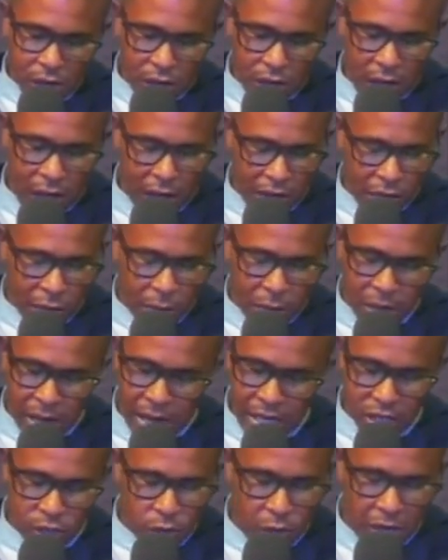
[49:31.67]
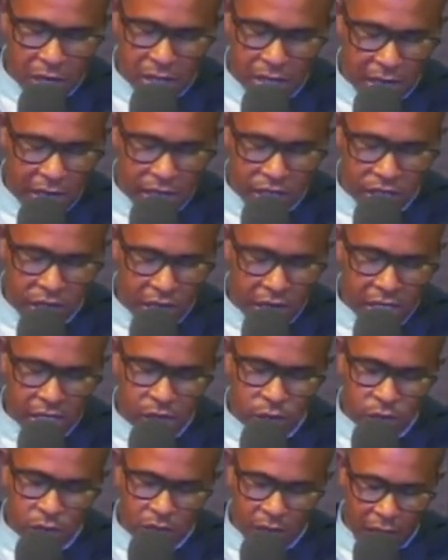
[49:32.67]
Have a blessed week, CN Jenkins.
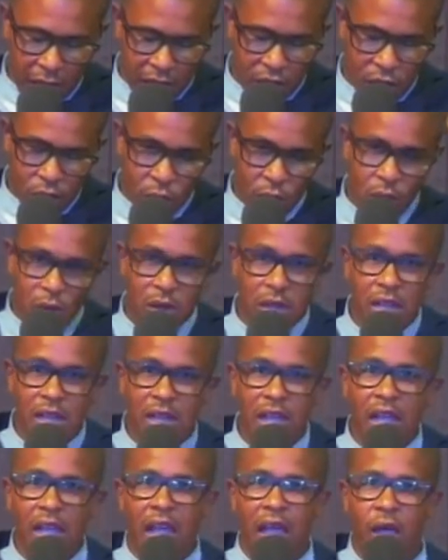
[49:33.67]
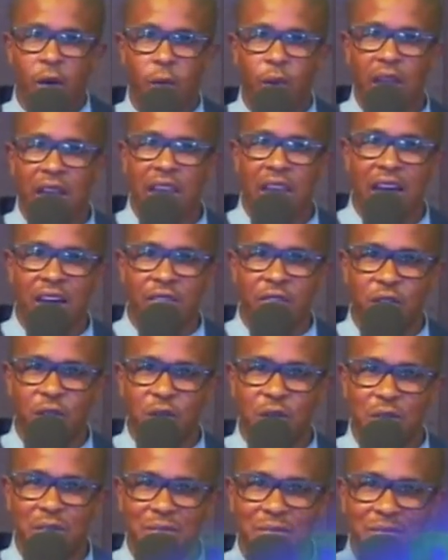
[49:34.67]
Thank you, and we love you.